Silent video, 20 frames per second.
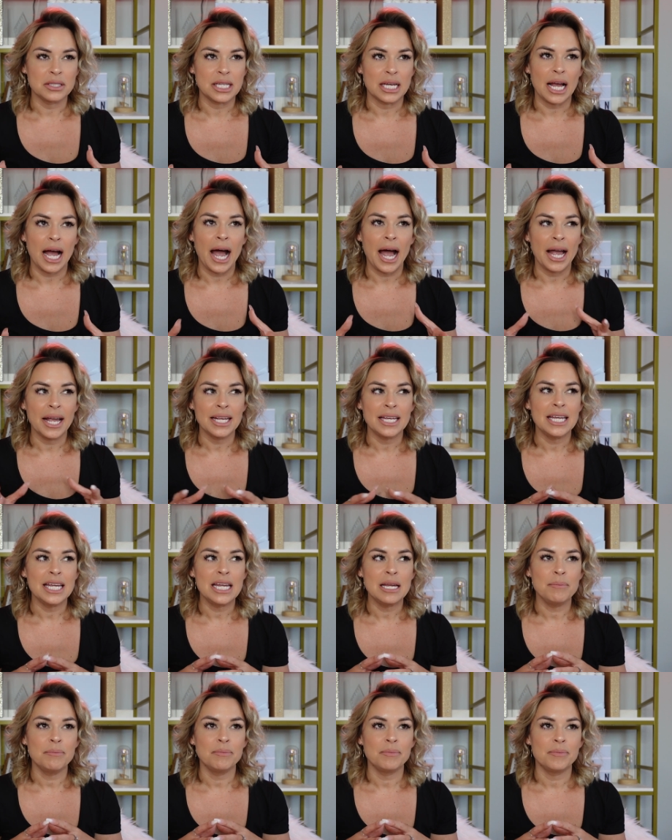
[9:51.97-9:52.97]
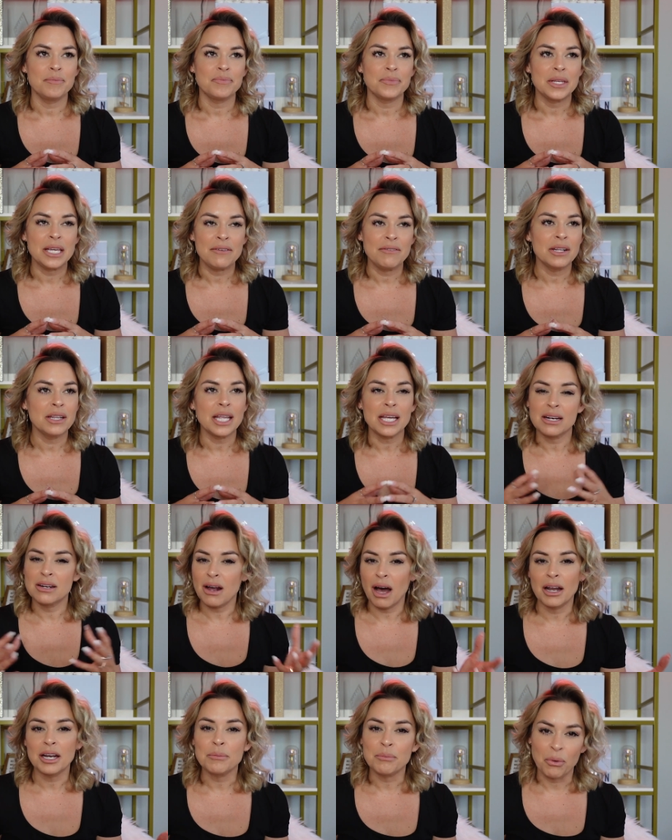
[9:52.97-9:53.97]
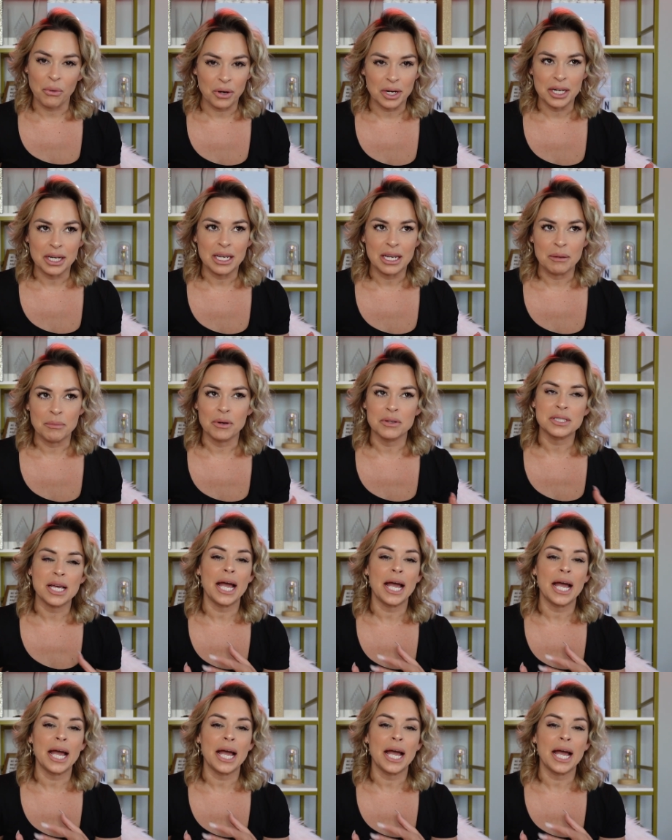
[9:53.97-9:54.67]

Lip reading: Like I keep even like non-important emails.